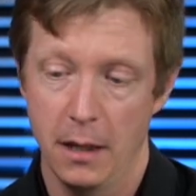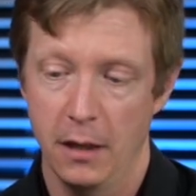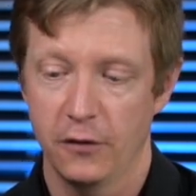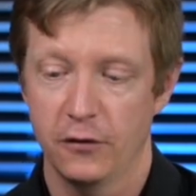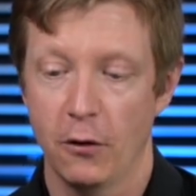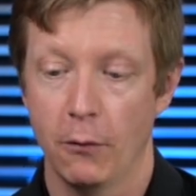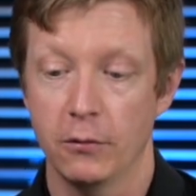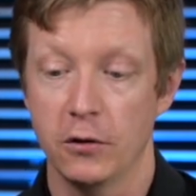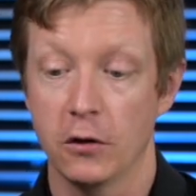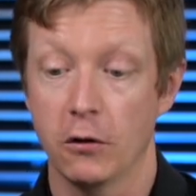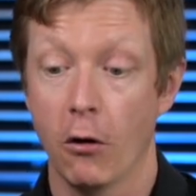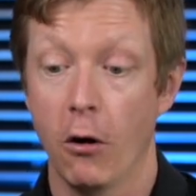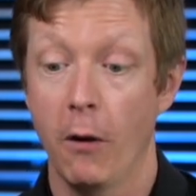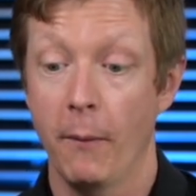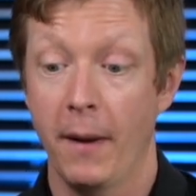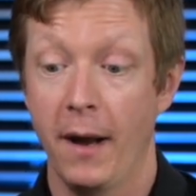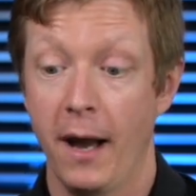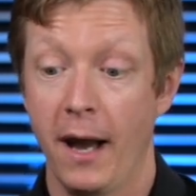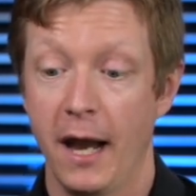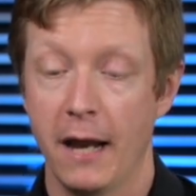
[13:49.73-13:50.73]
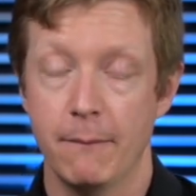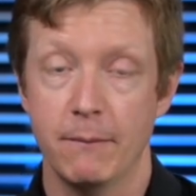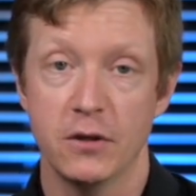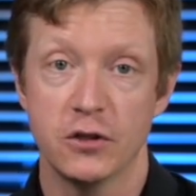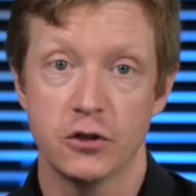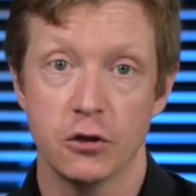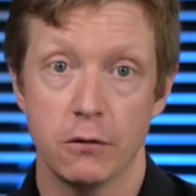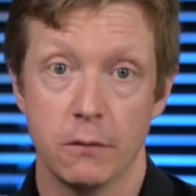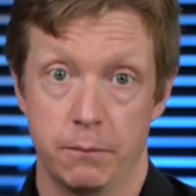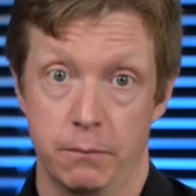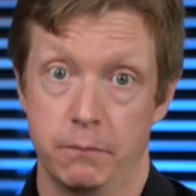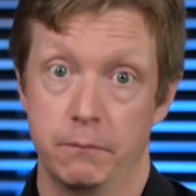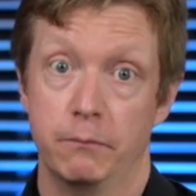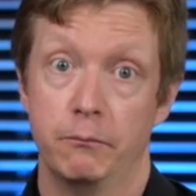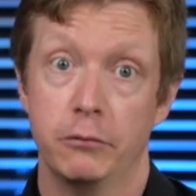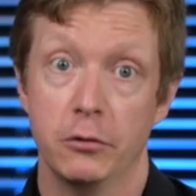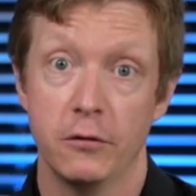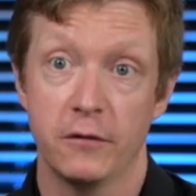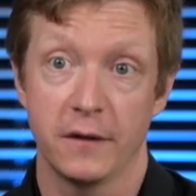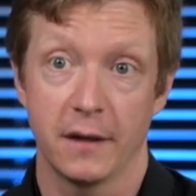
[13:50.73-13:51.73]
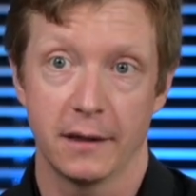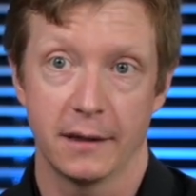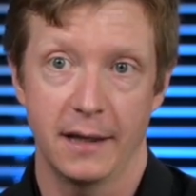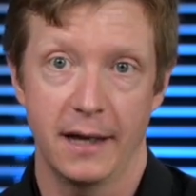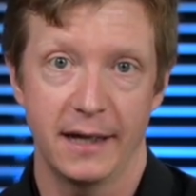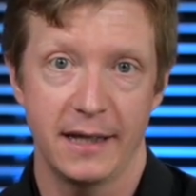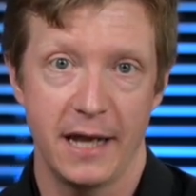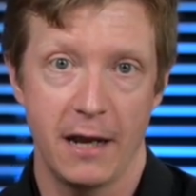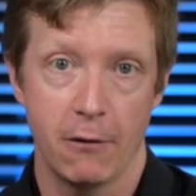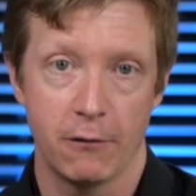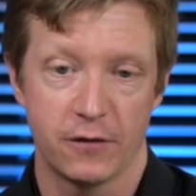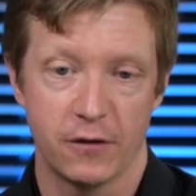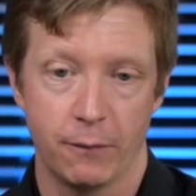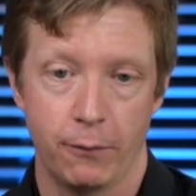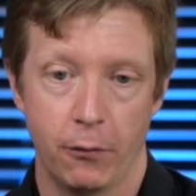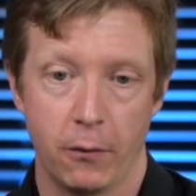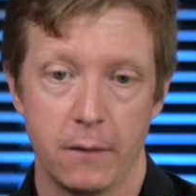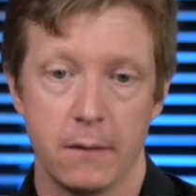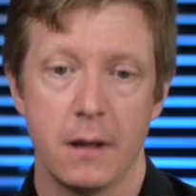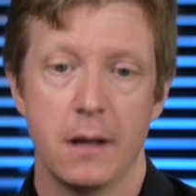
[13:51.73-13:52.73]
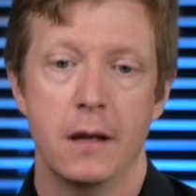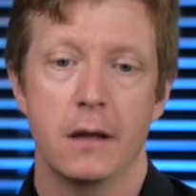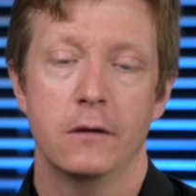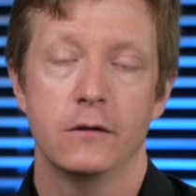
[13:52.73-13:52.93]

So when you go up high, be sure you're producing a lot of air support.